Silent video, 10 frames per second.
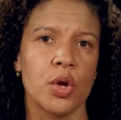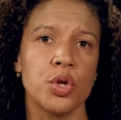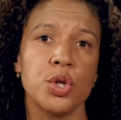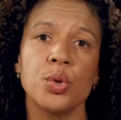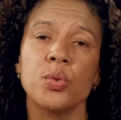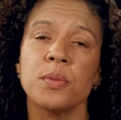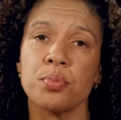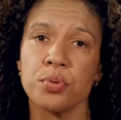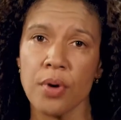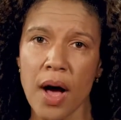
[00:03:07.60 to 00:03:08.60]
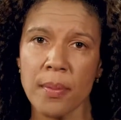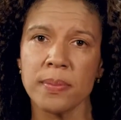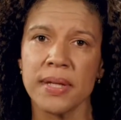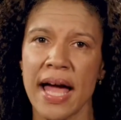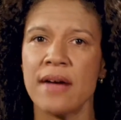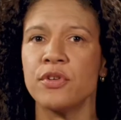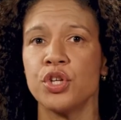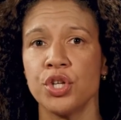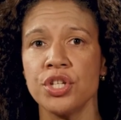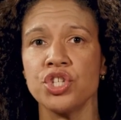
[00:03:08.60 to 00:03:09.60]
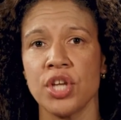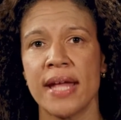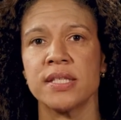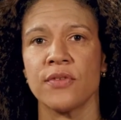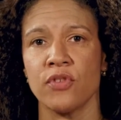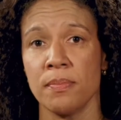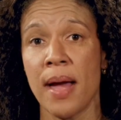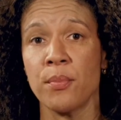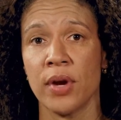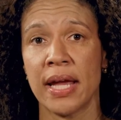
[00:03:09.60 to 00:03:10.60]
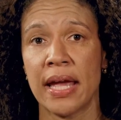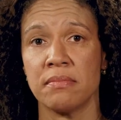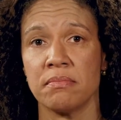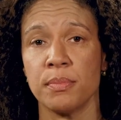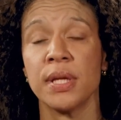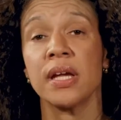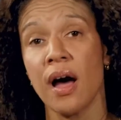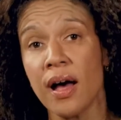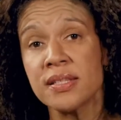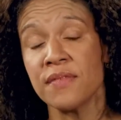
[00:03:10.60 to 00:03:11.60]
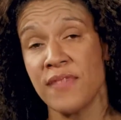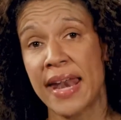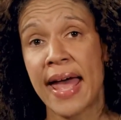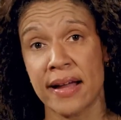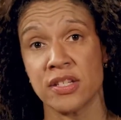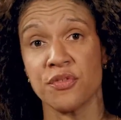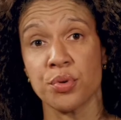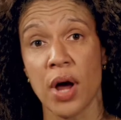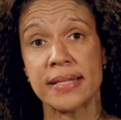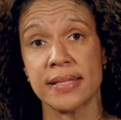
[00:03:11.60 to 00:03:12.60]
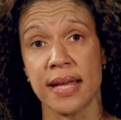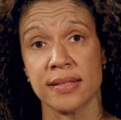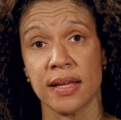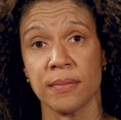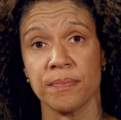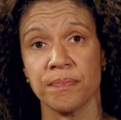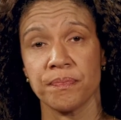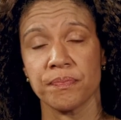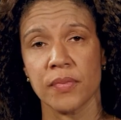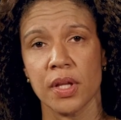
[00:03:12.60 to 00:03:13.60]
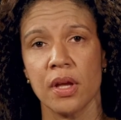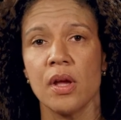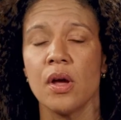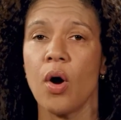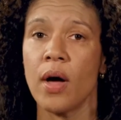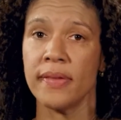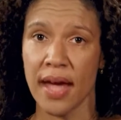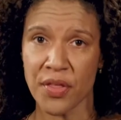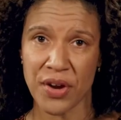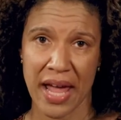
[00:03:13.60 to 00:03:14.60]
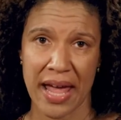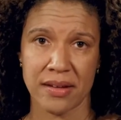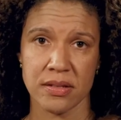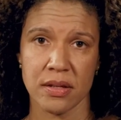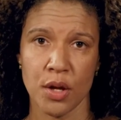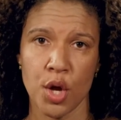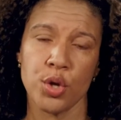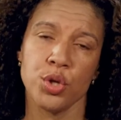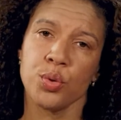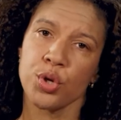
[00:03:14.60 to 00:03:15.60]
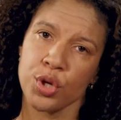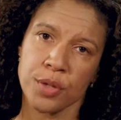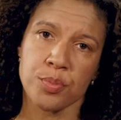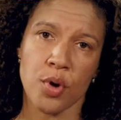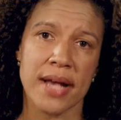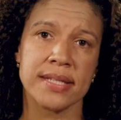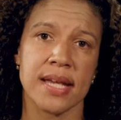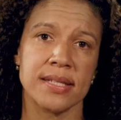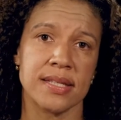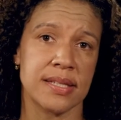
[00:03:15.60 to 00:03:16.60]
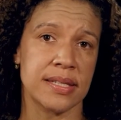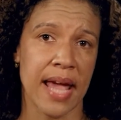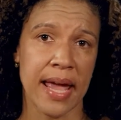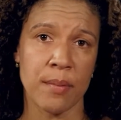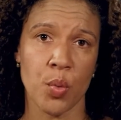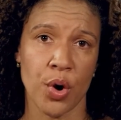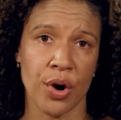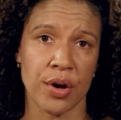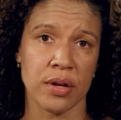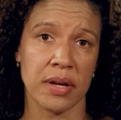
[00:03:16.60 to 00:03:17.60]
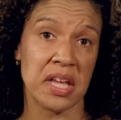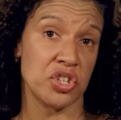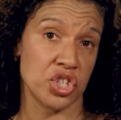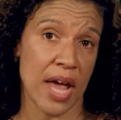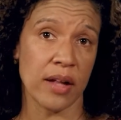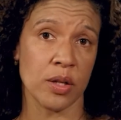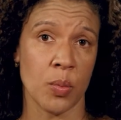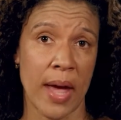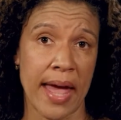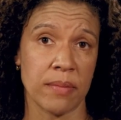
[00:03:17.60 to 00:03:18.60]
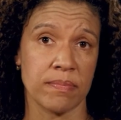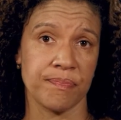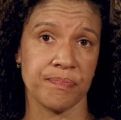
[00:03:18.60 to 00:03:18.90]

You would probably have a good chance of remembering it because of that active processing. On the other hand, you could process the same word in a shallow way.